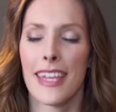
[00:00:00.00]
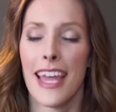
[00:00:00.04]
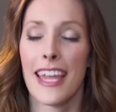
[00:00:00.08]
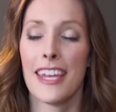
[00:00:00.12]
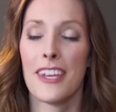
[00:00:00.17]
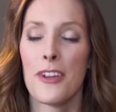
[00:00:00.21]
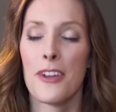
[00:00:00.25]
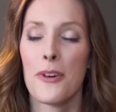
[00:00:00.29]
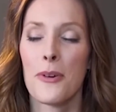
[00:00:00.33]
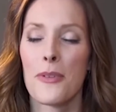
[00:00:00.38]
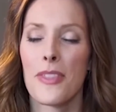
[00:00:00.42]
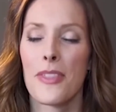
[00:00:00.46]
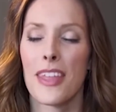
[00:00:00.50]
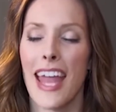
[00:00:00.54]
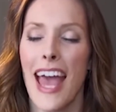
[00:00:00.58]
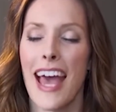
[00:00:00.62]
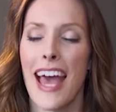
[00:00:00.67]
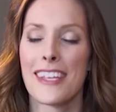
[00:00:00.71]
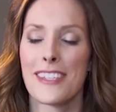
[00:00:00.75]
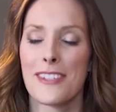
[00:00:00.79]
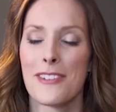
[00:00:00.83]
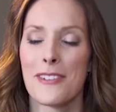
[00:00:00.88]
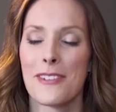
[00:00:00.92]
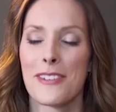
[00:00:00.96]
And know that
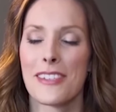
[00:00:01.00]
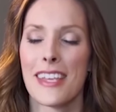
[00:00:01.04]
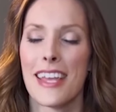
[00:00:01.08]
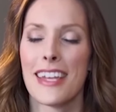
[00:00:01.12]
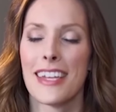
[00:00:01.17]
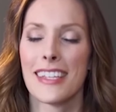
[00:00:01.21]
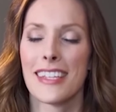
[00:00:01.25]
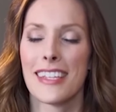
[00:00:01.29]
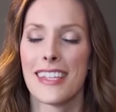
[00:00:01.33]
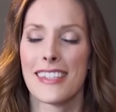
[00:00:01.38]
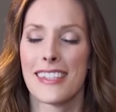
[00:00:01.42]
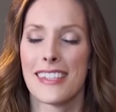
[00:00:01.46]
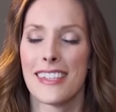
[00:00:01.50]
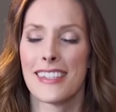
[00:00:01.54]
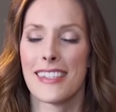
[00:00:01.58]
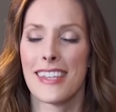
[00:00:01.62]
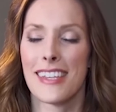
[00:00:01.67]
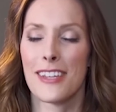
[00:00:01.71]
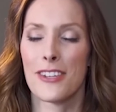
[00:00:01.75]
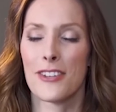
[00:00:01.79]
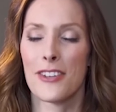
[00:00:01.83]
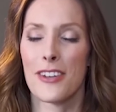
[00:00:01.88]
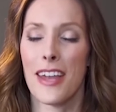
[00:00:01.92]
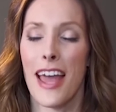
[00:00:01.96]
as you're sending this
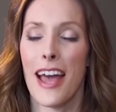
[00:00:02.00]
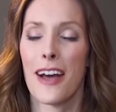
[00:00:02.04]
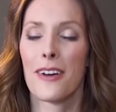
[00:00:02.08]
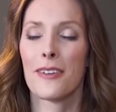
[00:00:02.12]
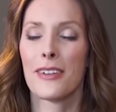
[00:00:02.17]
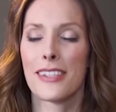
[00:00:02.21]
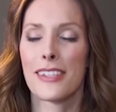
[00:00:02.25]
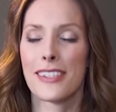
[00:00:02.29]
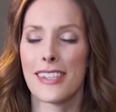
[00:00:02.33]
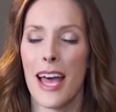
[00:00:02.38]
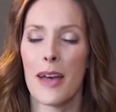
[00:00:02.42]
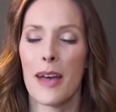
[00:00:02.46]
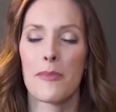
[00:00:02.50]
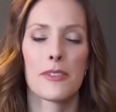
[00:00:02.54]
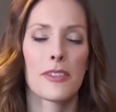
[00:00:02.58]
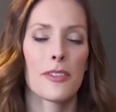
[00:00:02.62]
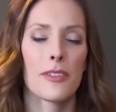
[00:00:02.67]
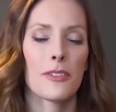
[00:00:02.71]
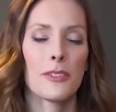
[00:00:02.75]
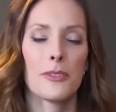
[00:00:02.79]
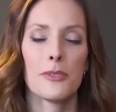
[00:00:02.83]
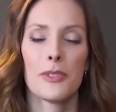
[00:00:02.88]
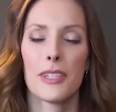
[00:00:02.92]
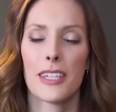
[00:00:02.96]
sensation out, it's
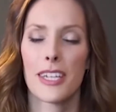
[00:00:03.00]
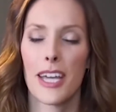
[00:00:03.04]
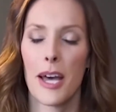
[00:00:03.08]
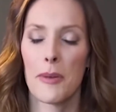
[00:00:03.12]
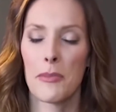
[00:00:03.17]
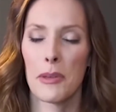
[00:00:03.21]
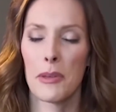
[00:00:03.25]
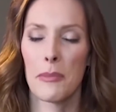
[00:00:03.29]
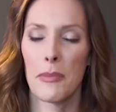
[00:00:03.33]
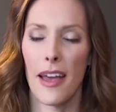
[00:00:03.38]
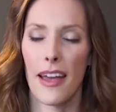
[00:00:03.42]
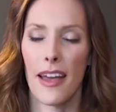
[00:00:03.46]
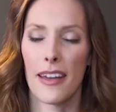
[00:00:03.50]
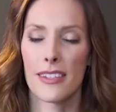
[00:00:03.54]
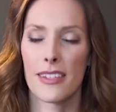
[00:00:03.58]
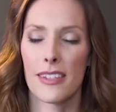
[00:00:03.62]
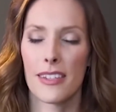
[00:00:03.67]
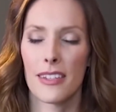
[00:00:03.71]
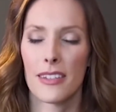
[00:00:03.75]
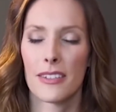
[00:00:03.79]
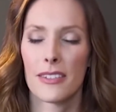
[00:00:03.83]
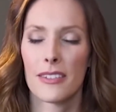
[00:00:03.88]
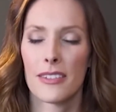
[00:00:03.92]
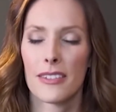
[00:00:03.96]
absolutely coming back
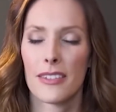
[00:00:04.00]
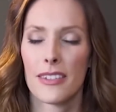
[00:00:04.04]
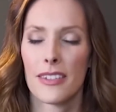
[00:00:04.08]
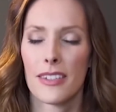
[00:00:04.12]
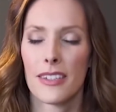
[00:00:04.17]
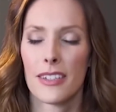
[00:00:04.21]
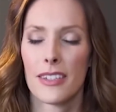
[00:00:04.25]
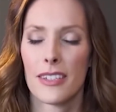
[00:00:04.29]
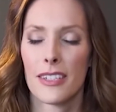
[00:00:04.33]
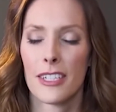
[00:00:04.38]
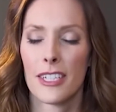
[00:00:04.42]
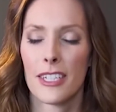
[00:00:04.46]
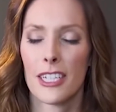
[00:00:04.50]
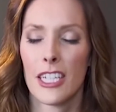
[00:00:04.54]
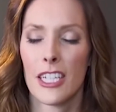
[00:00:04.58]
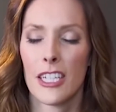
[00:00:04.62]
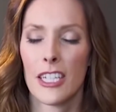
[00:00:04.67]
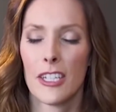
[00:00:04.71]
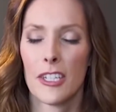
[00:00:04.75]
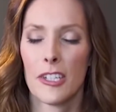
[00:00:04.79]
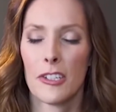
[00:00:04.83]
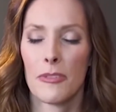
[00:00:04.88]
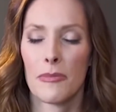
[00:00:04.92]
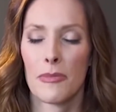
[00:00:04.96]
to you.
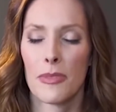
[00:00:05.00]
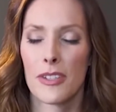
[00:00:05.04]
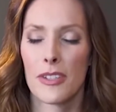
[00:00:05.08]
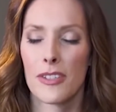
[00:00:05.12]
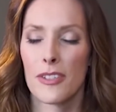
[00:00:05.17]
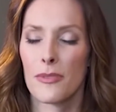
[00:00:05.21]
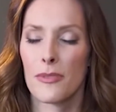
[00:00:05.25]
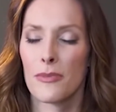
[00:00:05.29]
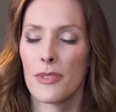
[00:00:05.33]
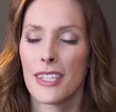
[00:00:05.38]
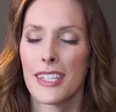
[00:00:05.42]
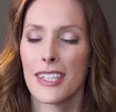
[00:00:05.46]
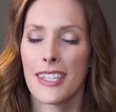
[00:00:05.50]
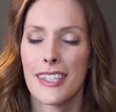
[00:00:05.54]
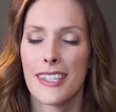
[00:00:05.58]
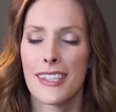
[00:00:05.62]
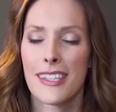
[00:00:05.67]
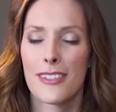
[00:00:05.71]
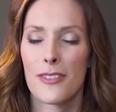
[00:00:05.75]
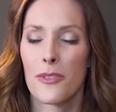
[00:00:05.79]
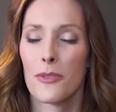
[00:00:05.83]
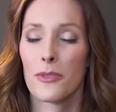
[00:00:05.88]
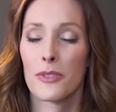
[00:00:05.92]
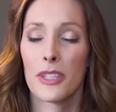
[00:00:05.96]
Because there really
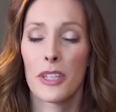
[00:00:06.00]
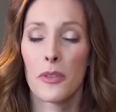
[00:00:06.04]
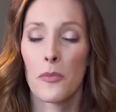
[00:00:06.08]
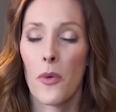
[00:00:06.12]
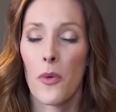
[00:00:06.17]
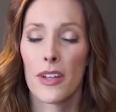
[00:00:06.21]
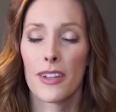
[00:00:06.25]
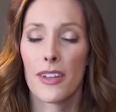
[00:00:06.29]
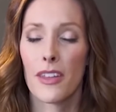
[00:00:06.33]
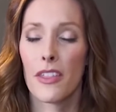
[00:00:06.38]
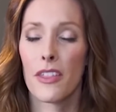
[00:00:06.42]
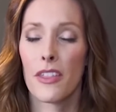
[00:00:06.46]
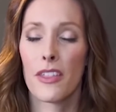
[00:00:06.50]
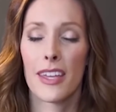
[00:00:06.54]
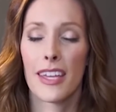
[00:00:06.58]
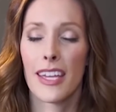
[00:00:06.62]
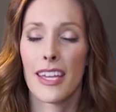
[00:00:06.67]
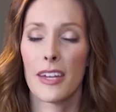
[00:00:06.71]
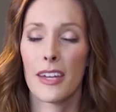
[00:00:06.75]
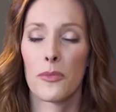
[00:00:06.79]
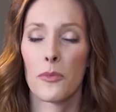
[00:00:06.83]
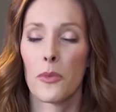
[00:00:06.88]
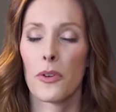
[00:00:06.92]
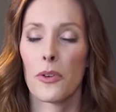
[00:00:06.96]
is only one
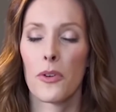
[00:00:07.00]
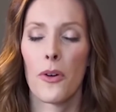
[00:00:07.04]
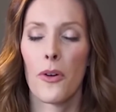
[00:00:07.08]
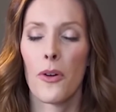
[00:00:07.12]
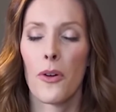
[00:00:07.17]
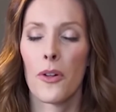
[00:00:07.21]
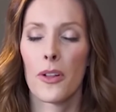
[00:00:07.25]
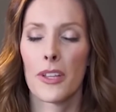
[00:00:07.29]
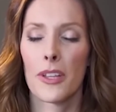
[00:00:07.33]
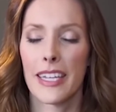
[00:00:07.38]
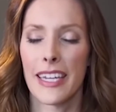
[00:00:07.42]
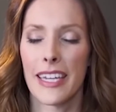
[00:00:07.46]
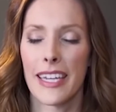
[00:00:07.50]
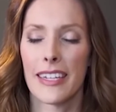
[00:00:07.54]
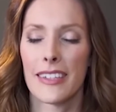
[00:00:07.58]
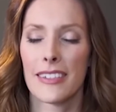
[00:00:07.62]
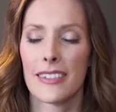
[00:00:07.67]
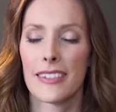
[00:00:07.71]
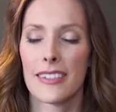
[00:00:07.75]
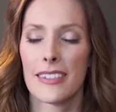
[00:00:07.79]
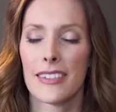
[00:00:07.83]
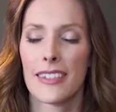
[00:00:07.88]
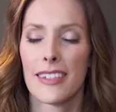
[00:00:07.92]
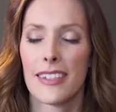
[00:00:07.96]
thing, and we're all
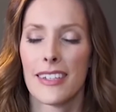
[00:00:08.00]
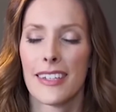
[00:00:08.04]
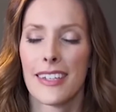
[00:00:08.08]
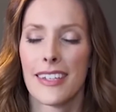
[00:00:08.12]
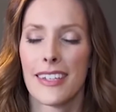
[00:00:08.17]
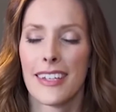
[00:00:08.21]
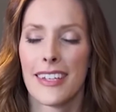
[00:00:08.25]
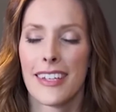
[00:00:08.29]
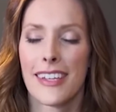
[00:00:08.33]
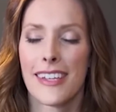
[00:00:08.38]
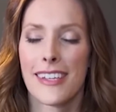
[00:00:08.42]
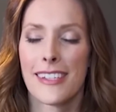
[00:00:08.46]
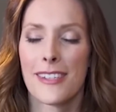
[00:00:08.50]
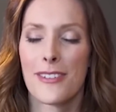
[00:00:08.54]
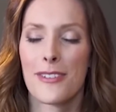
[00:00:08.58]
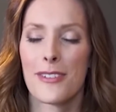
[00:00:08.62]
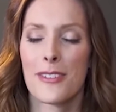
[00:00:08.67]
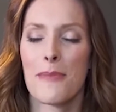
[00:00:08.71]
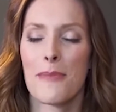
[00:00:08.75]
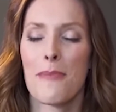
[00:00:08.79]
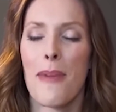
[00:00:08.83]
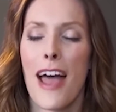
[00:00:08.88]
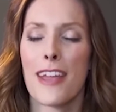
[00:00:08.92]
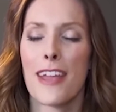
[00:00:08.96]
it. So
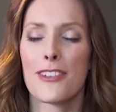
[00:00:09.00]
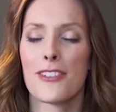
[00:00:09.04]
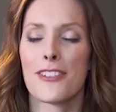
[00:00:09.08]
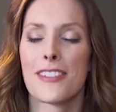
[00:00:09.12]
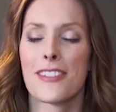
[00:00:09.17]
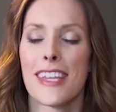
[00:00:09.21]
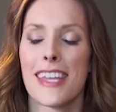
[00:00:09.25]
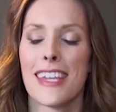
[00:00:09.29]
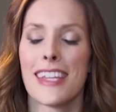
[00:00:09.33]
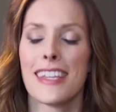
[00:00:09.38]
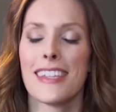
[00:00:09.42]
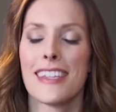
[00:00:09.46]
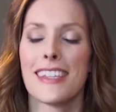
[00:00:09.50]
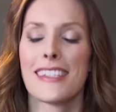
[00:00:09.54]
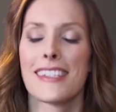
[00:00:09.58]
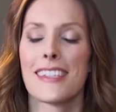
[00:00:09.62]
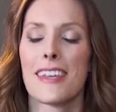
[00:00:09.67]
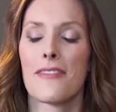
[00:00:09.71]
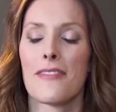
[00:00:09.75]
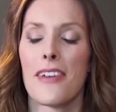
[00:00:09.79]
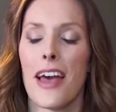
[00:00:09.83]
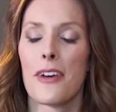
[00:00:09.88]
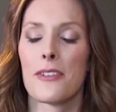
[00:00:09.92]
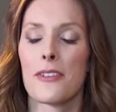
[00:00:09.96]
just imagine sending
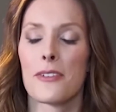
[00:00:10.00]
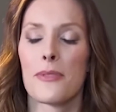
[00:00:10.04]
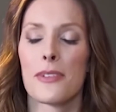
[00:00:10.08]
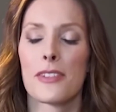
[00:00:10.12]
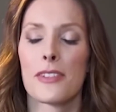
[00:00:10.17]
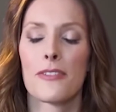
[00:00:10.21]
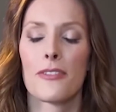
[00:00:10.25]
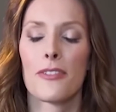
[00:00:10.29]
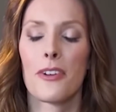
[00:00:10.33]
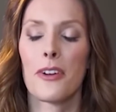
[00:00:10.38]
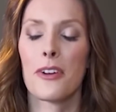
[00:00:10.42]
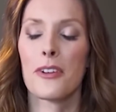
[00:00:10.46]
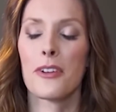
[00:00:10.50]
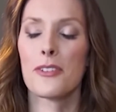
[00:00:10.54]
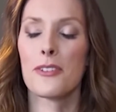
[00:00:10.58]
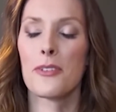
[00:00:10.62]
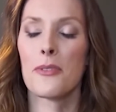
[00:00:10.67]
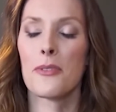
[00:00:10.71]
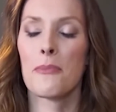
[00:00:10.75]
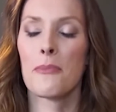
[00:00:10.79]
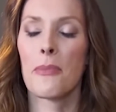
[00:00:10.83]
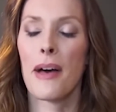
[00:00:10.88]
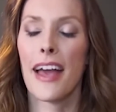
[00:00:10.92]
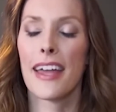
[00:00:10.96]
this love out to as far as
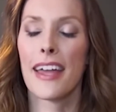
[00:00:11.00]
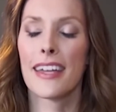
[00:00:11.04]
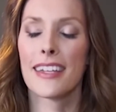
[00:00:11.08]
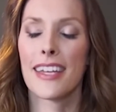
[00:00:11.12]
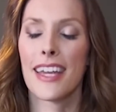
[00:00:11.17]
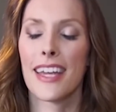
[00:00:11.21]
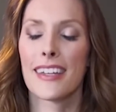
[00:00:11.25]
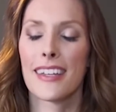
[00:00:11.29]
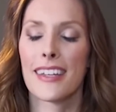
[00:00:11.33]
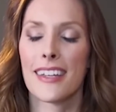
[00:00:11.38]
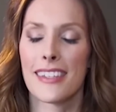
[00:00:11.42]
your mind can